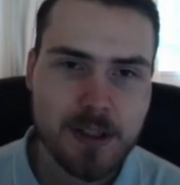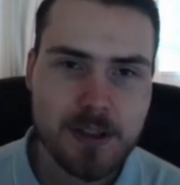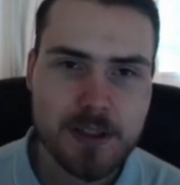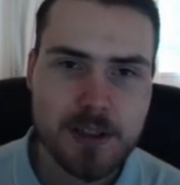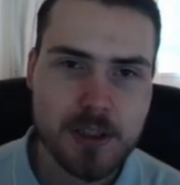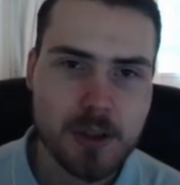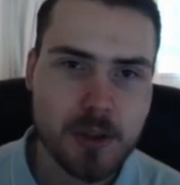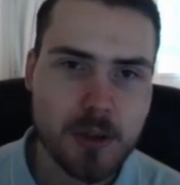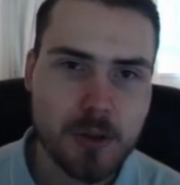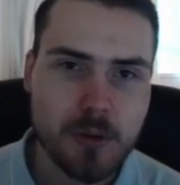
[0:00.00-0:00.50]

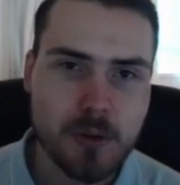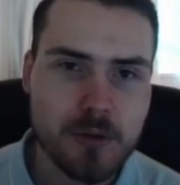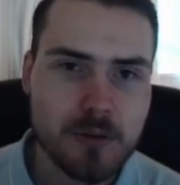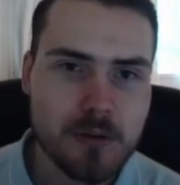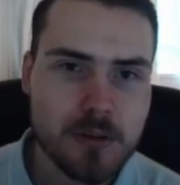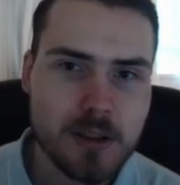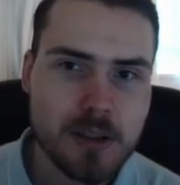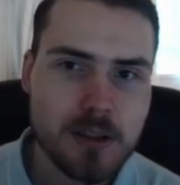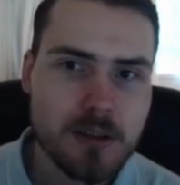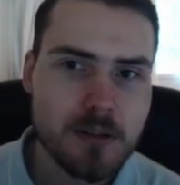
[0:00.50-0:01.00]
So
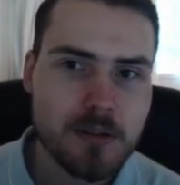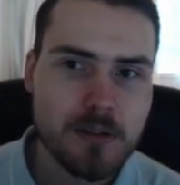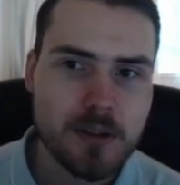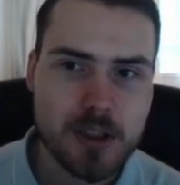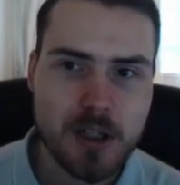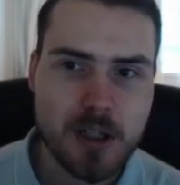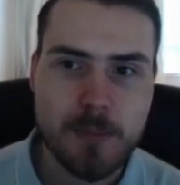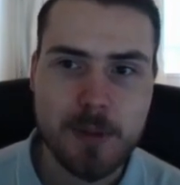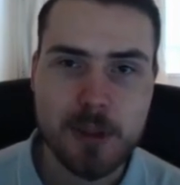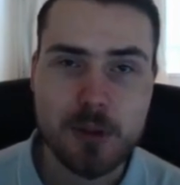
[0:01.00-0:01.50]
there's
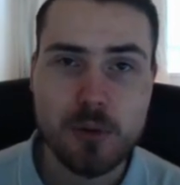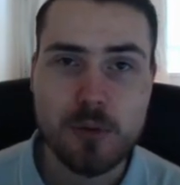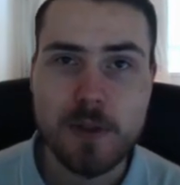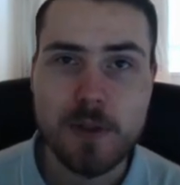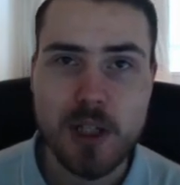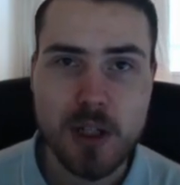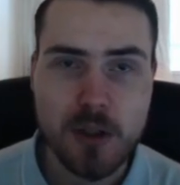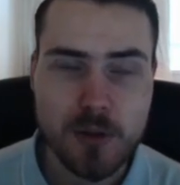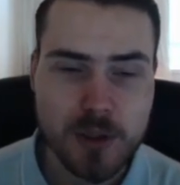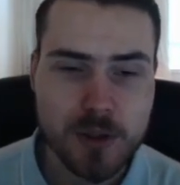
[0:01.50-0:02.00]
going to be two
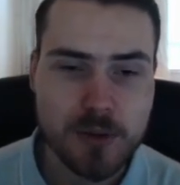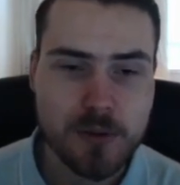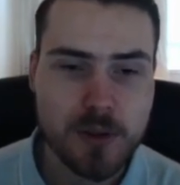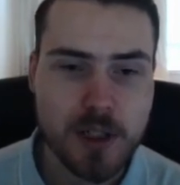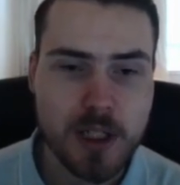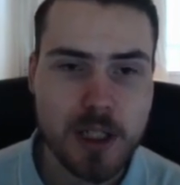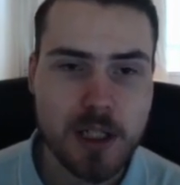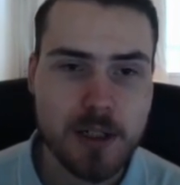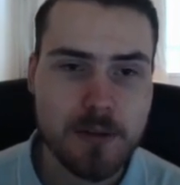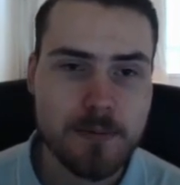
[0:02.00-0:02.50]
videos
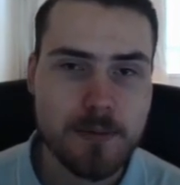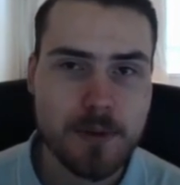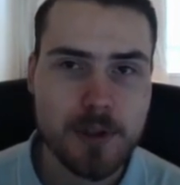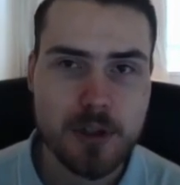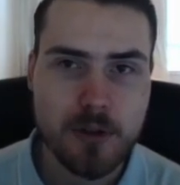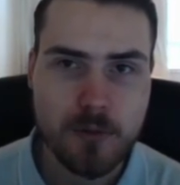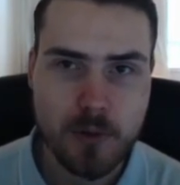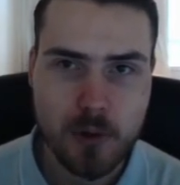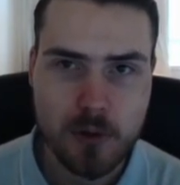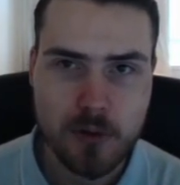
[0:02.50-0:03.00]
today. First
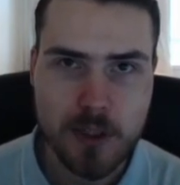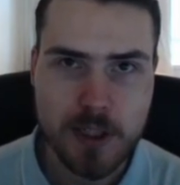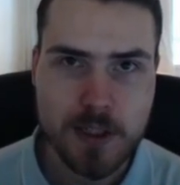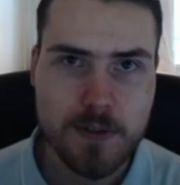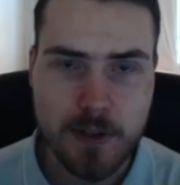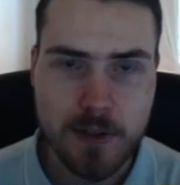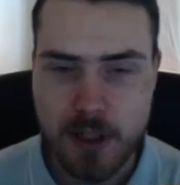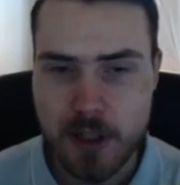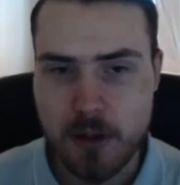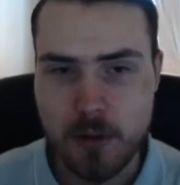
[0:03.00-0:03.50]
of all, this
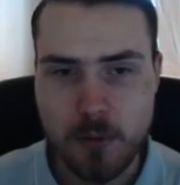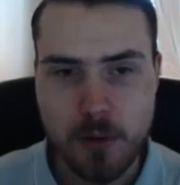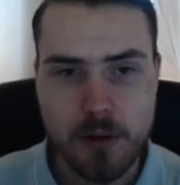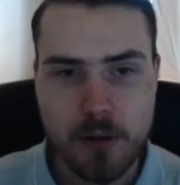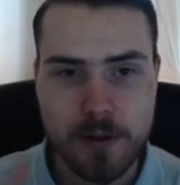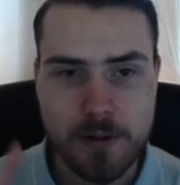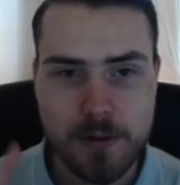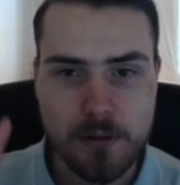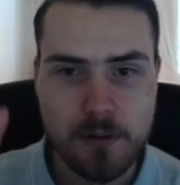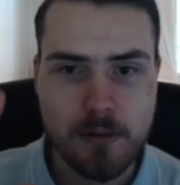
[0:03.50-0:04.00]
video
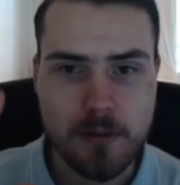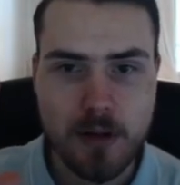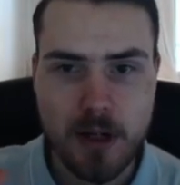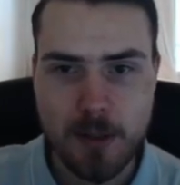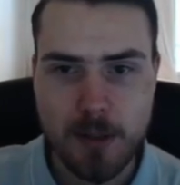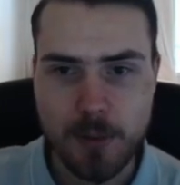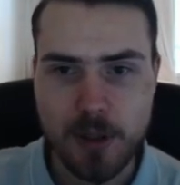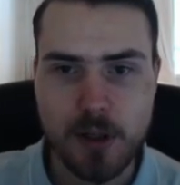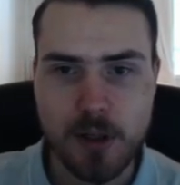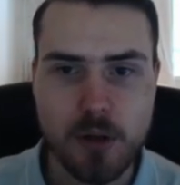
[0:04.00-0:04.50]
where
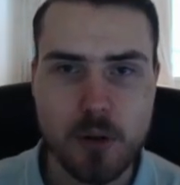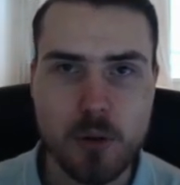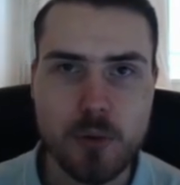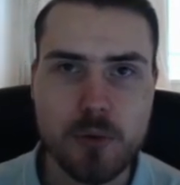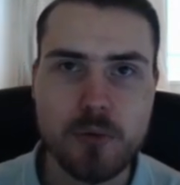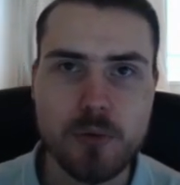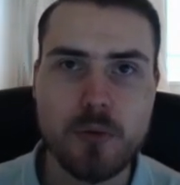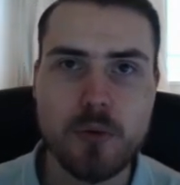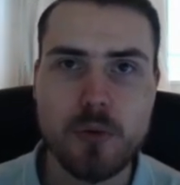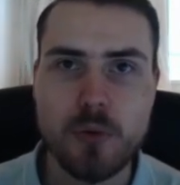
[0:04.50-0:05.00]
I'm going to go
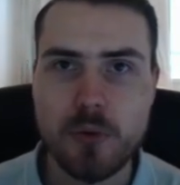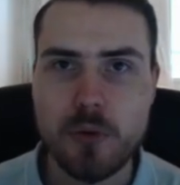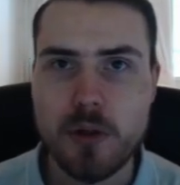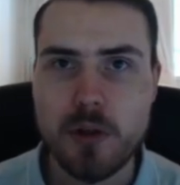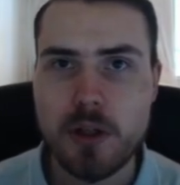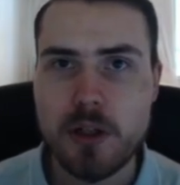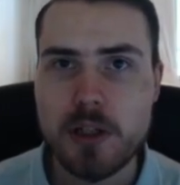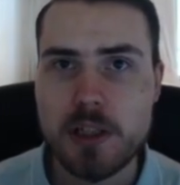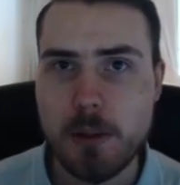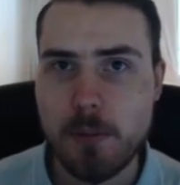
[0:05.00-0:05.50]
through
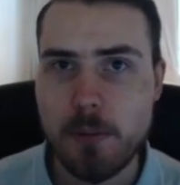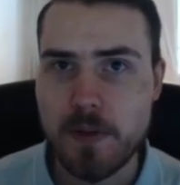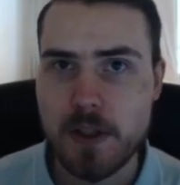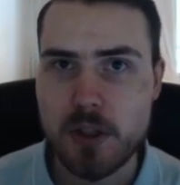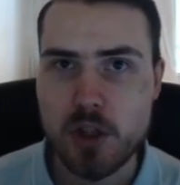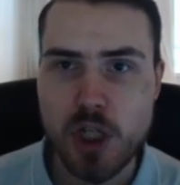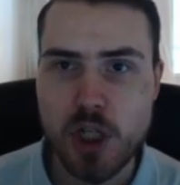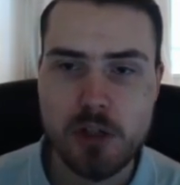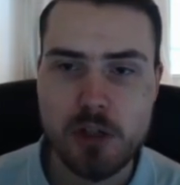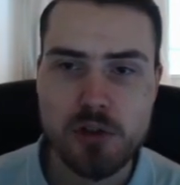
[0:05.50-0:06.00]
some of the
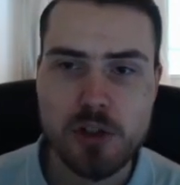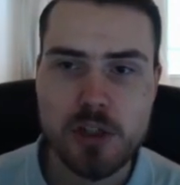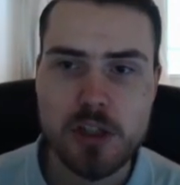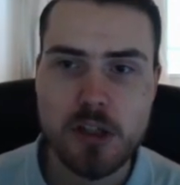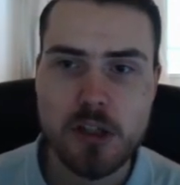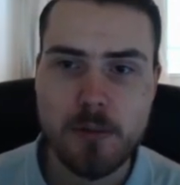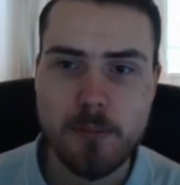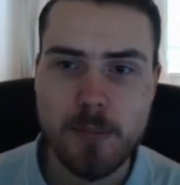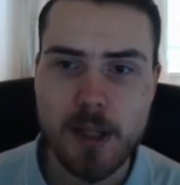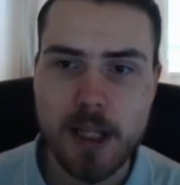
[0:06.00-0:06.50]
changes
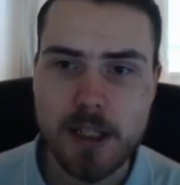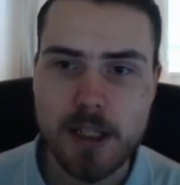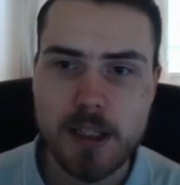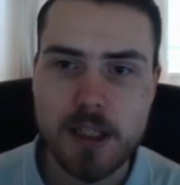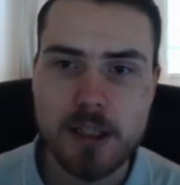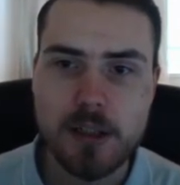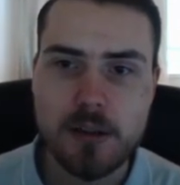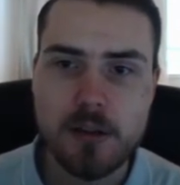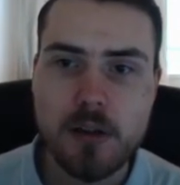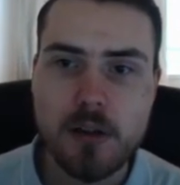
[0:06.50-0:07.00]
they're
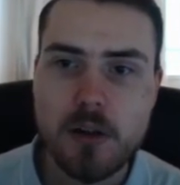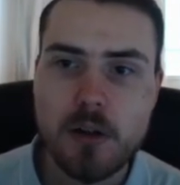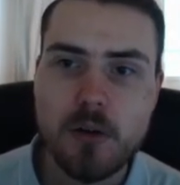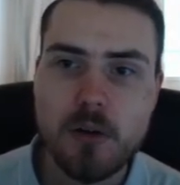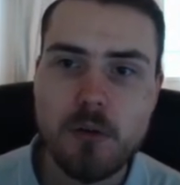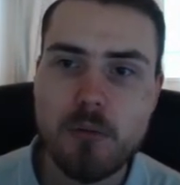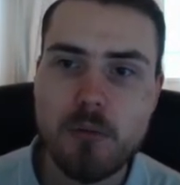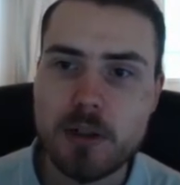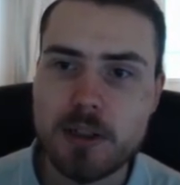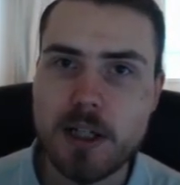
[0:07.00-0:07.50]
making,
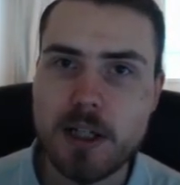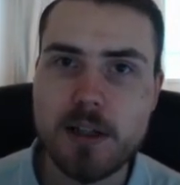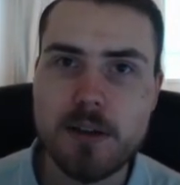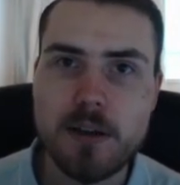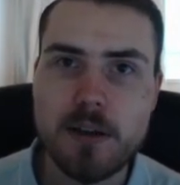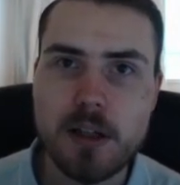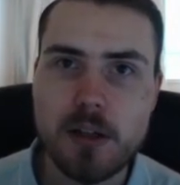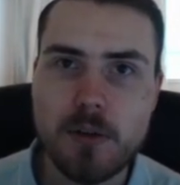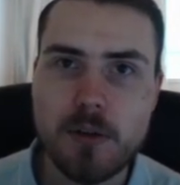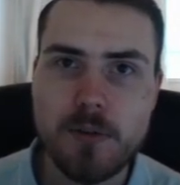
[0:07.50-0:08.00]
what I
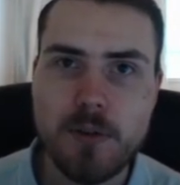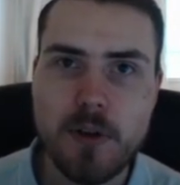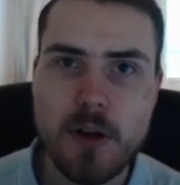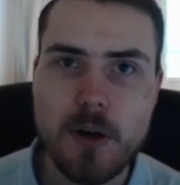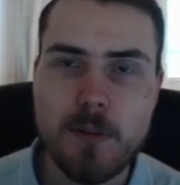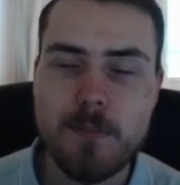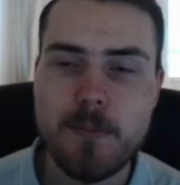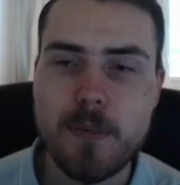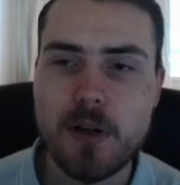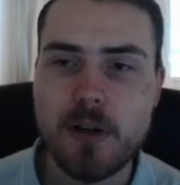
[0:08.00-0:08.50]
think of
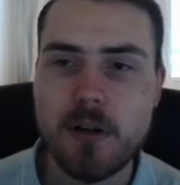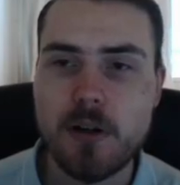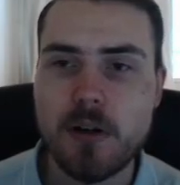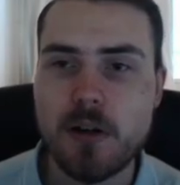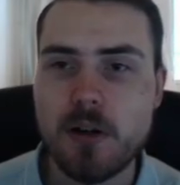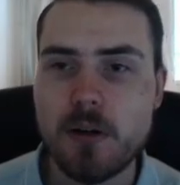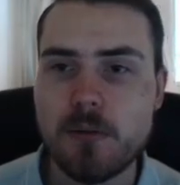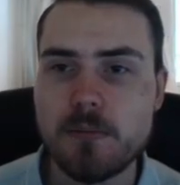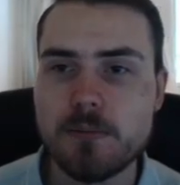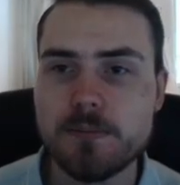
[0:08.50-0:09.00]

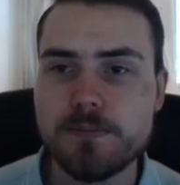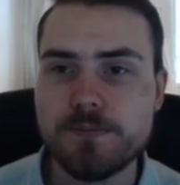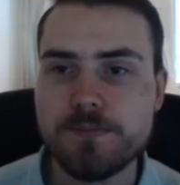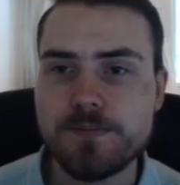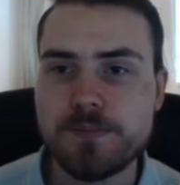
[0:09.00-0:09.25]
them,